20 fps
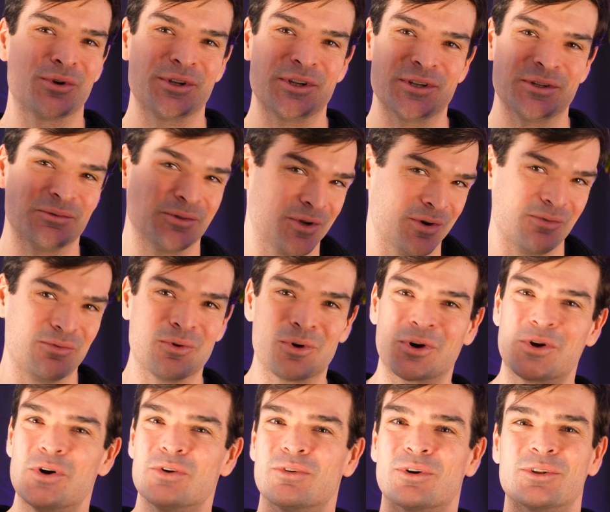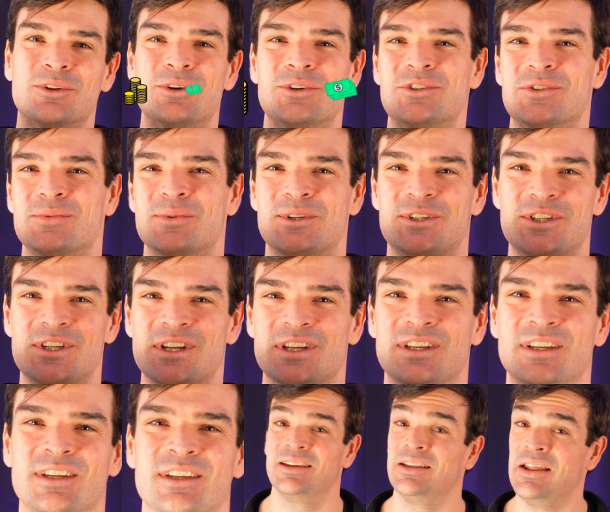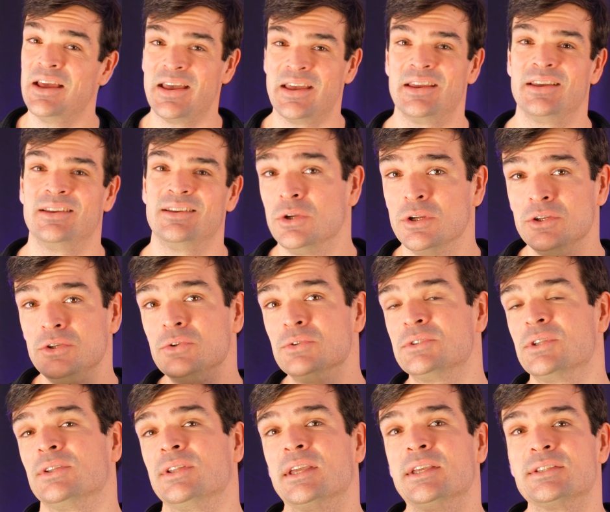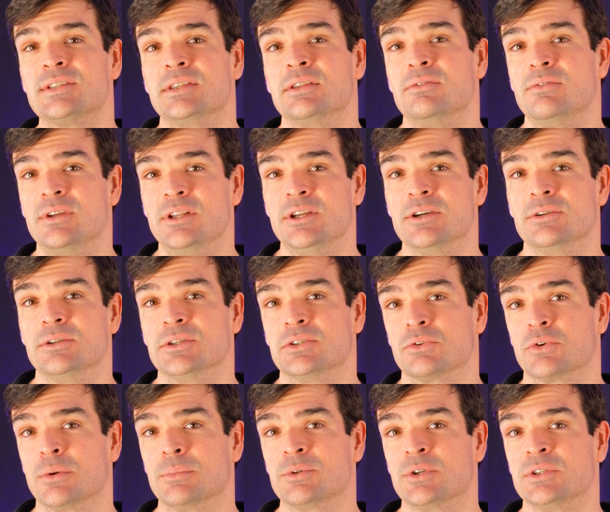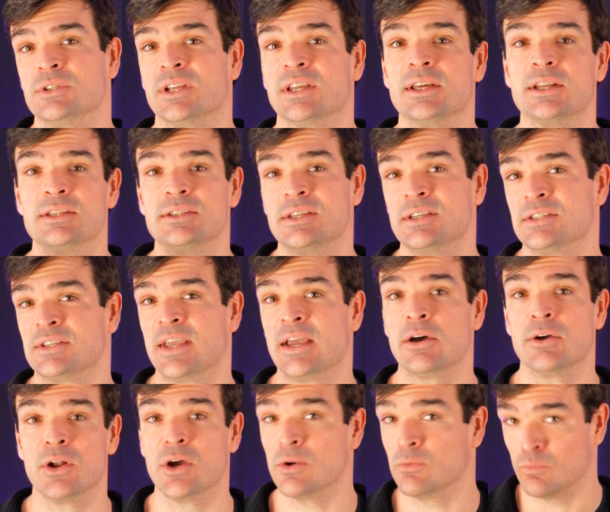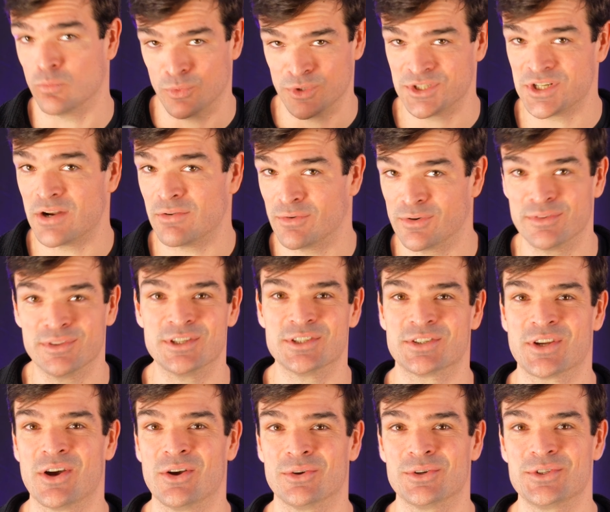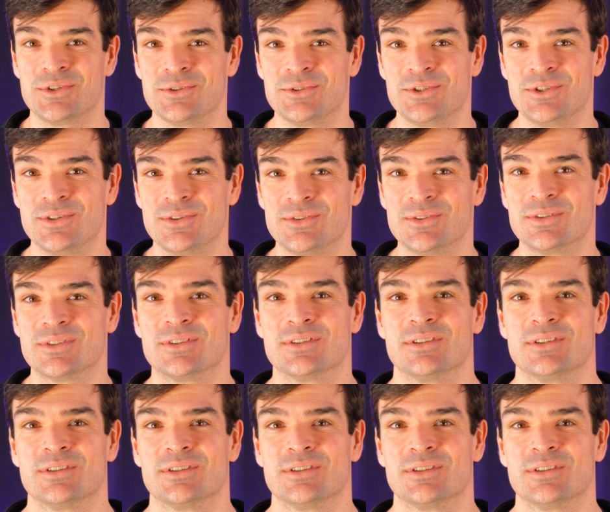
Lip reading: you go fork over close to a G. And hey, you can use the links in the video description to get a discount on whichever of these collars you choose.